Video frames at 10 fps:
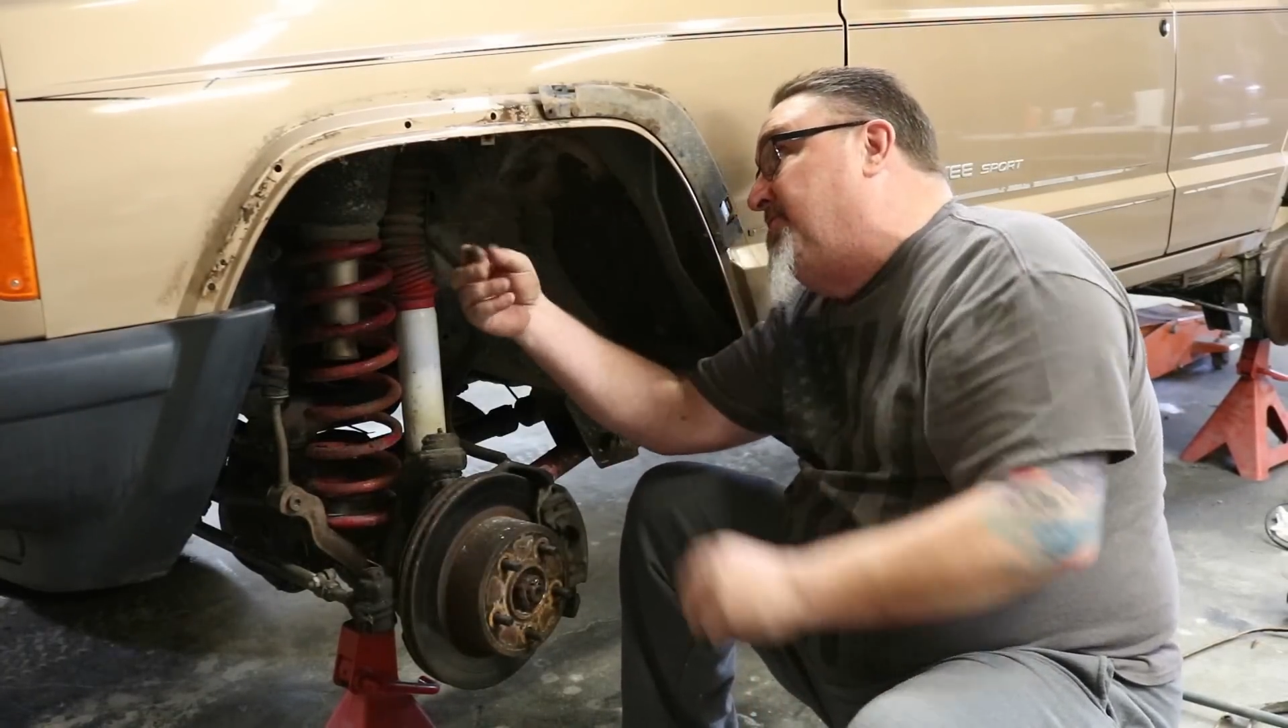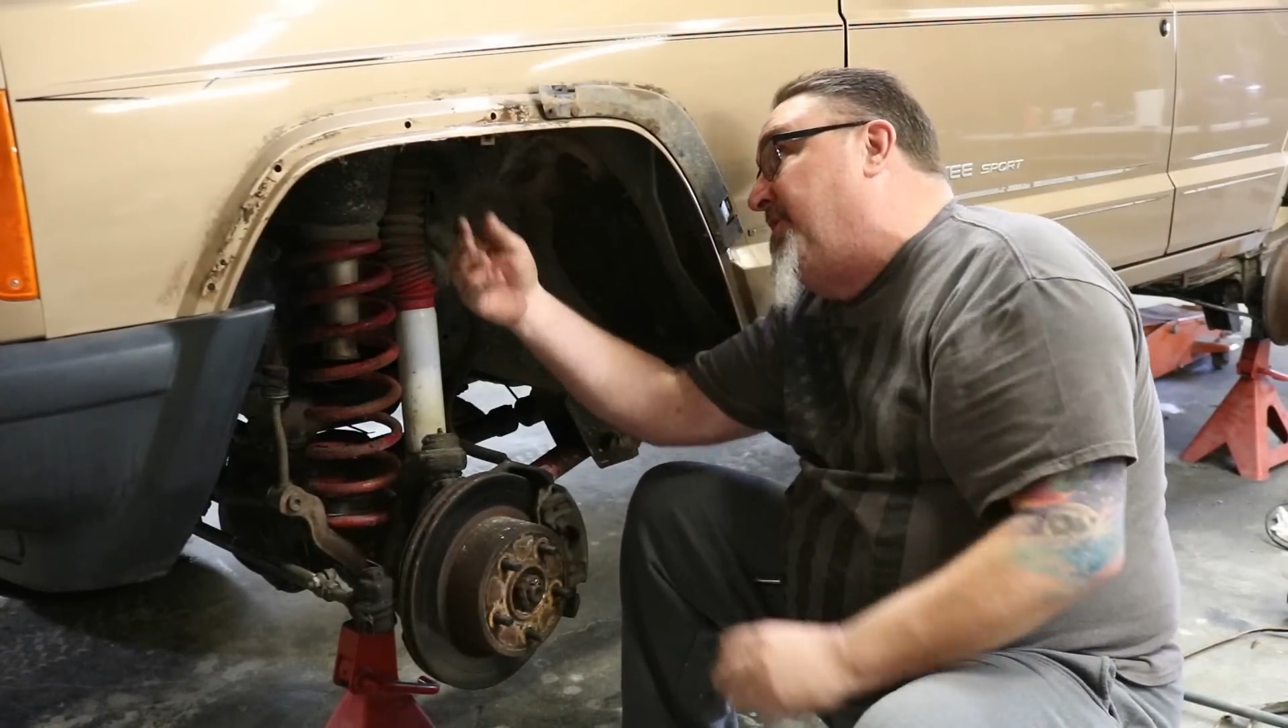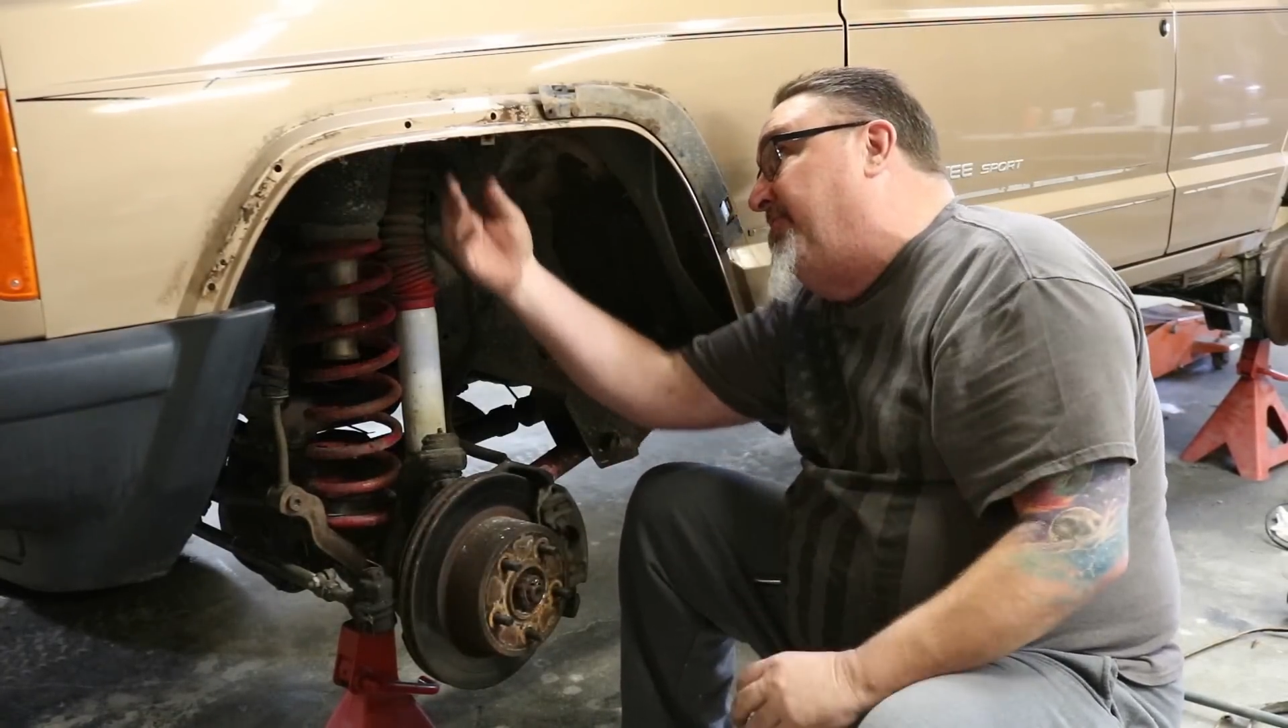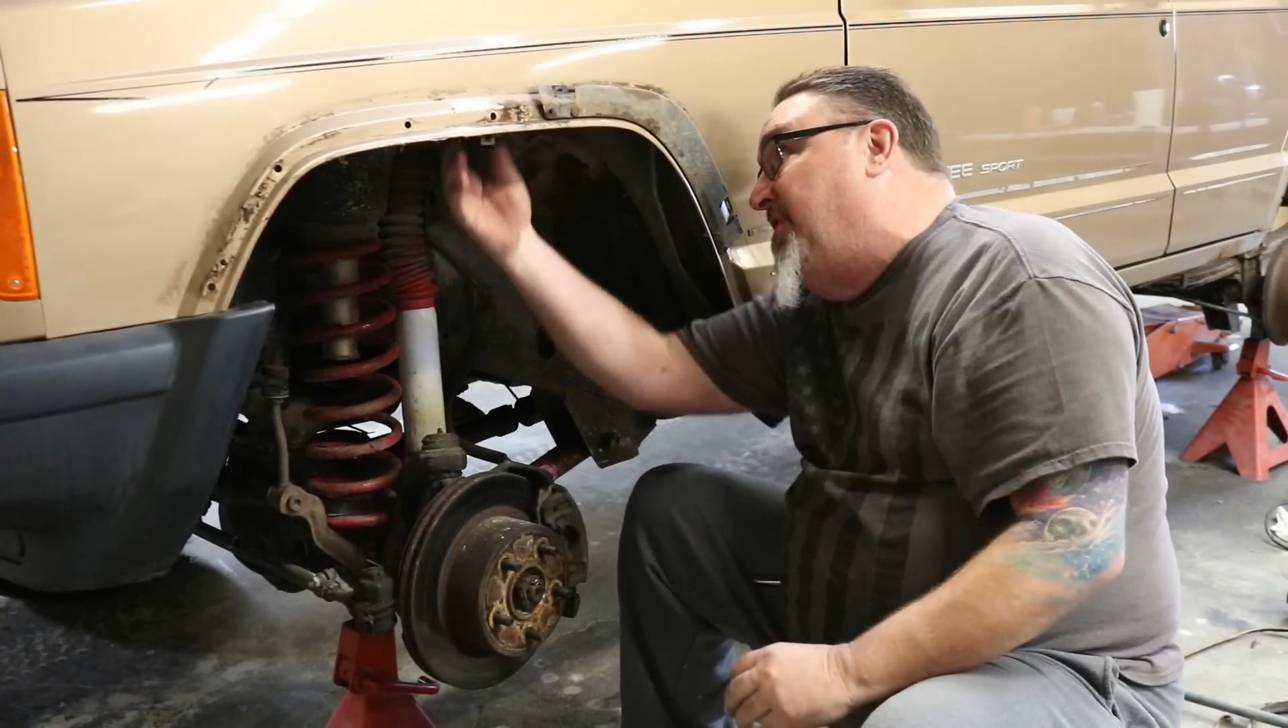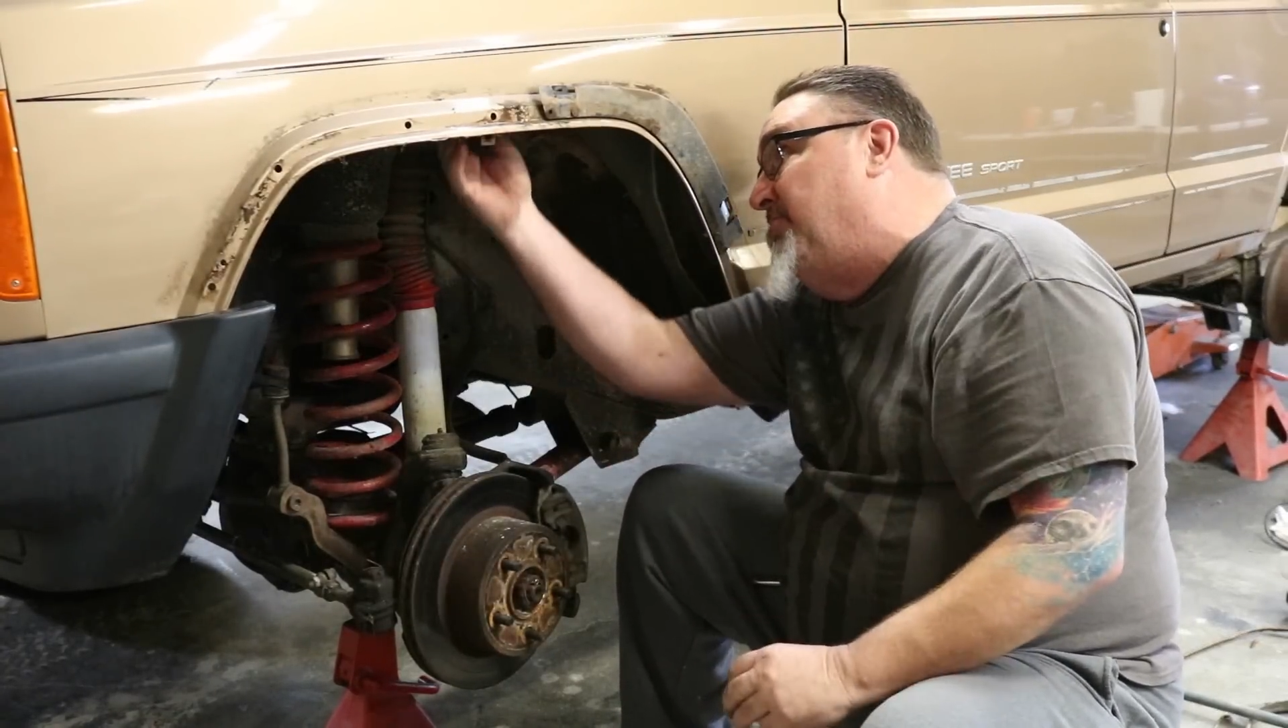
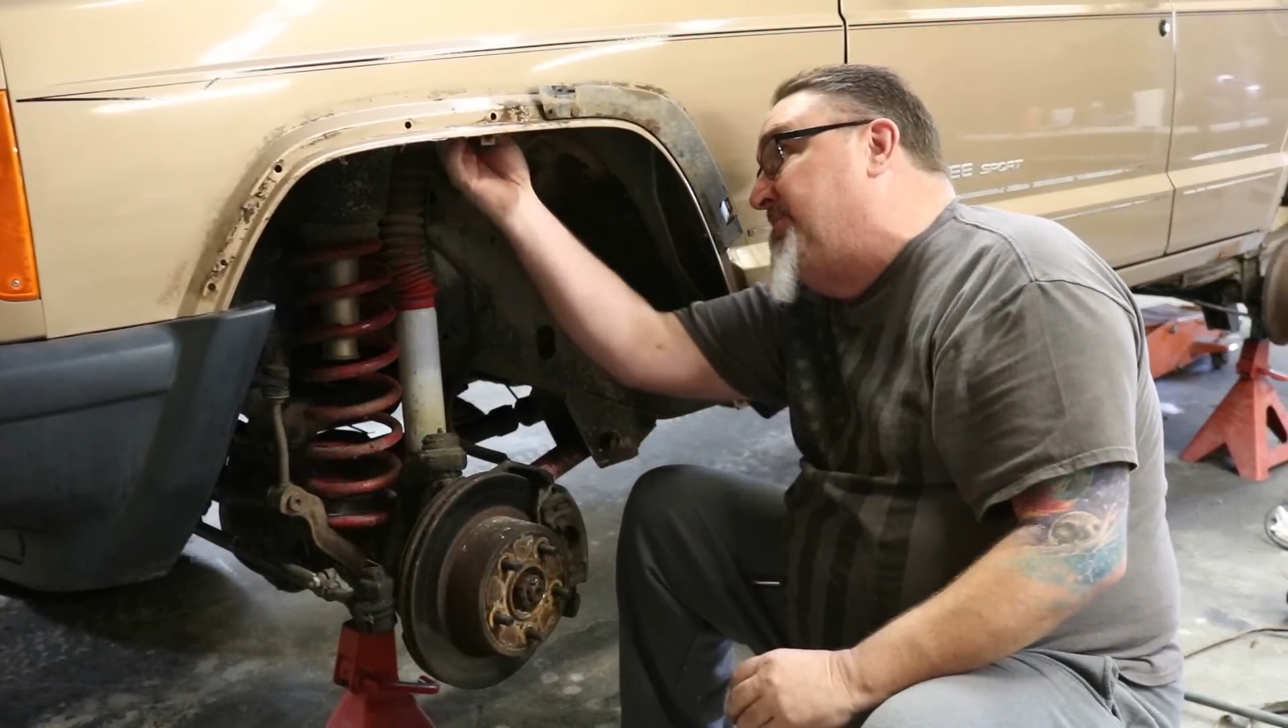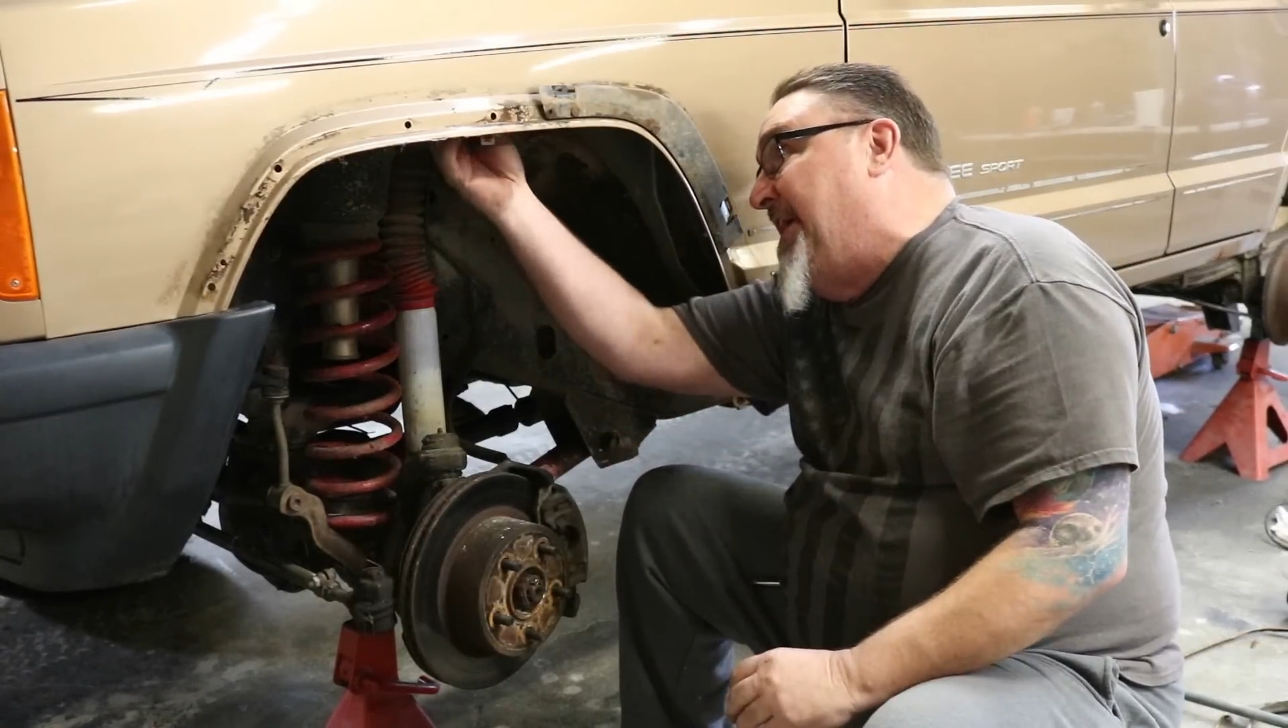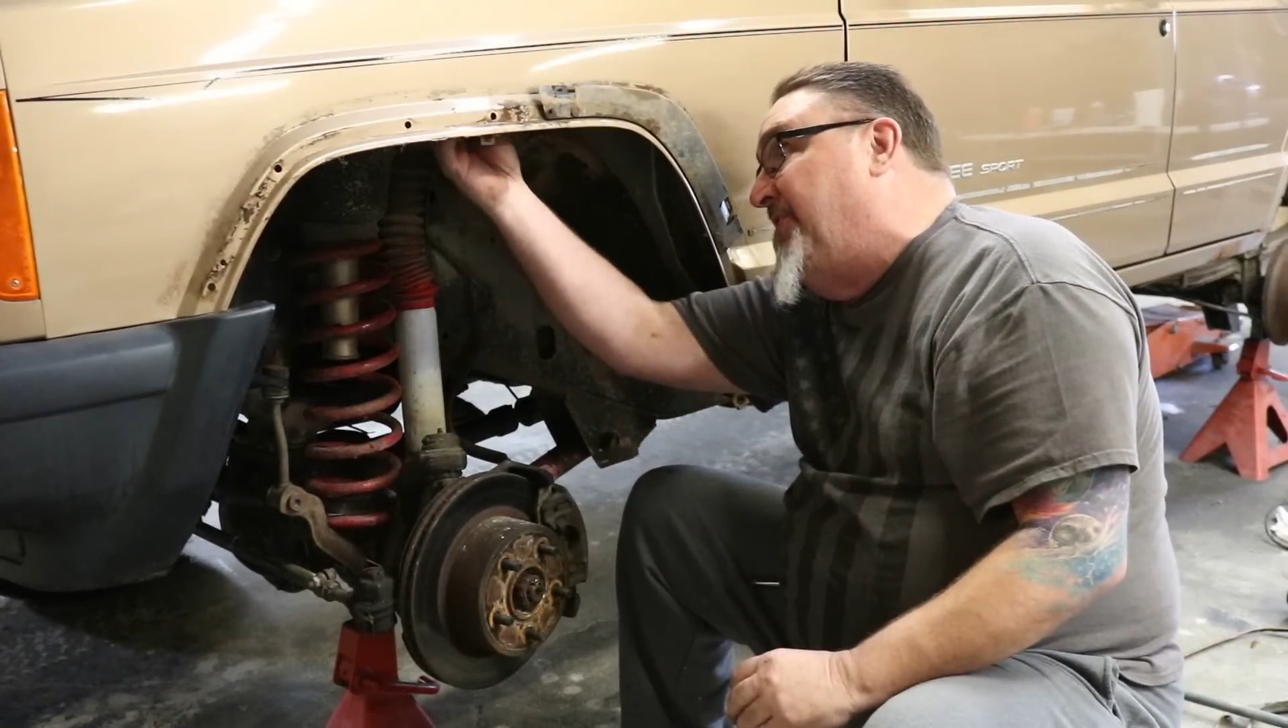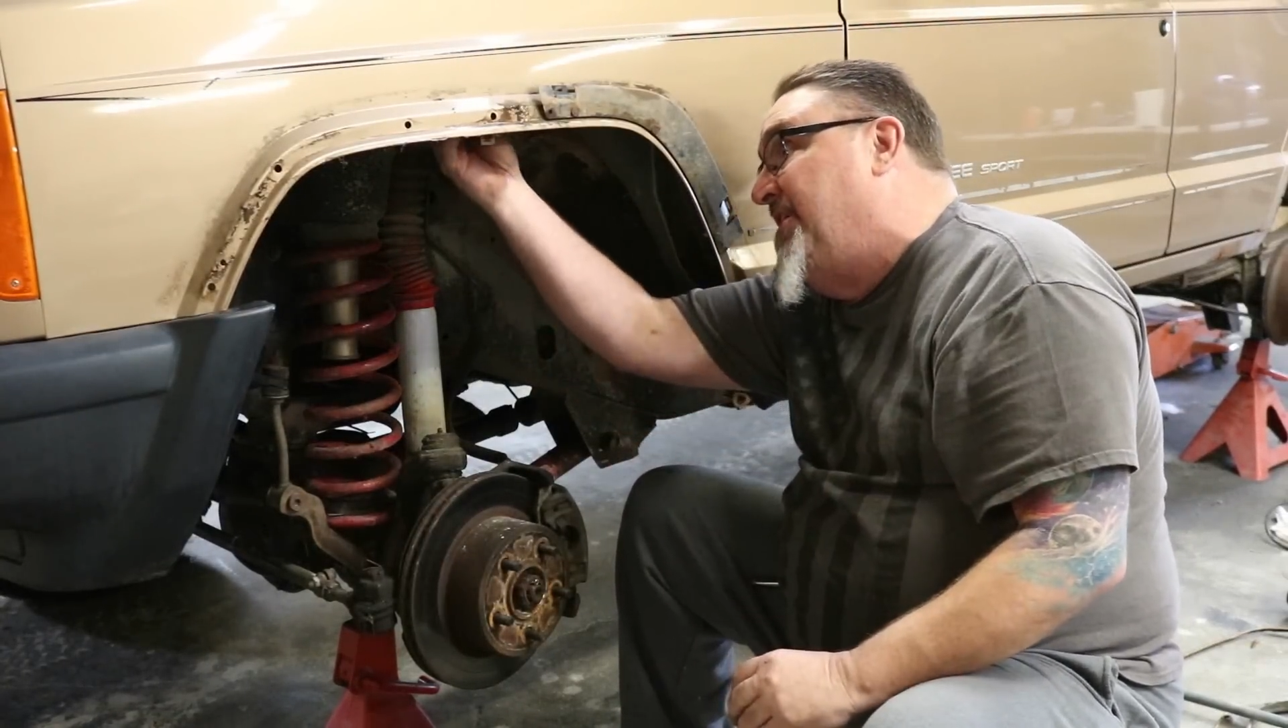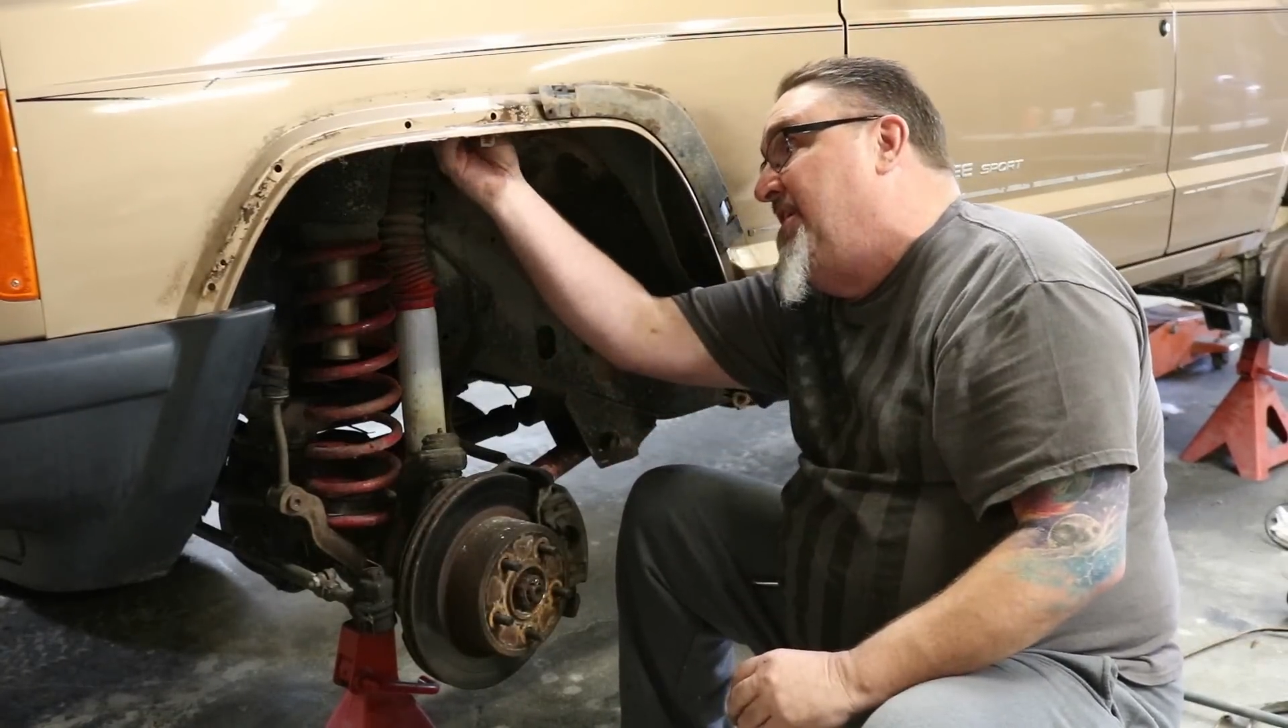stuff comes
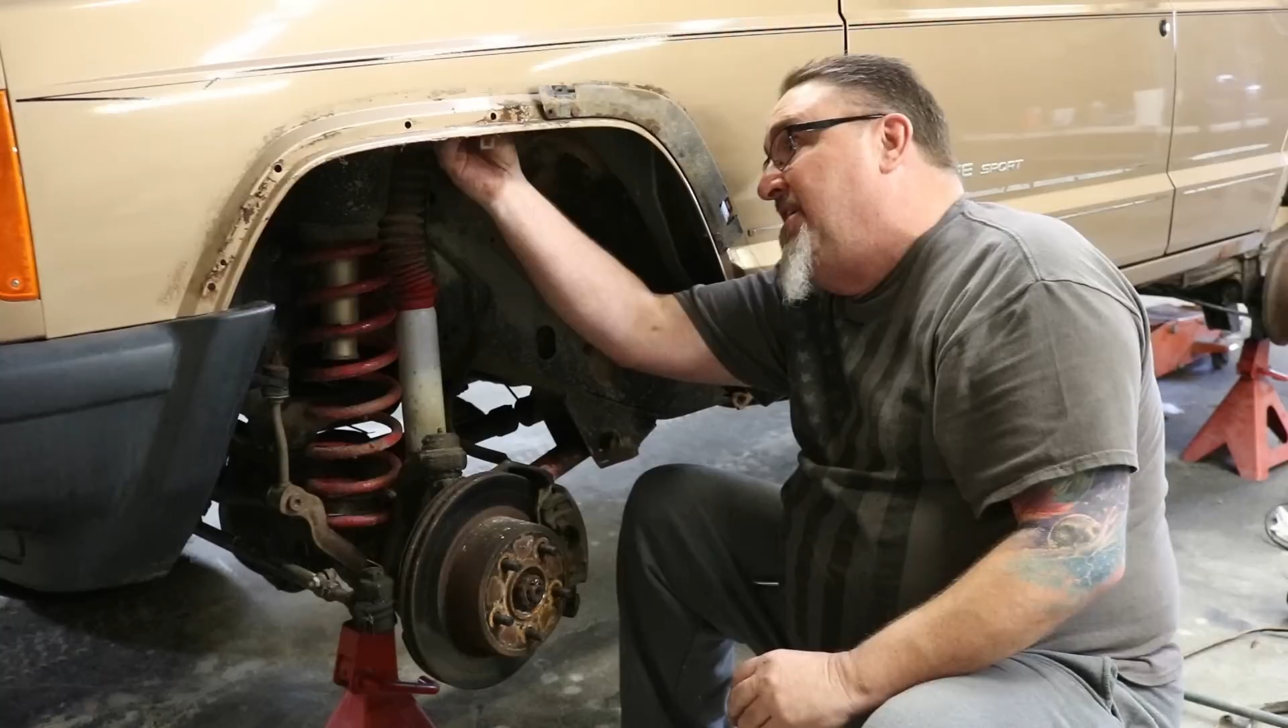out,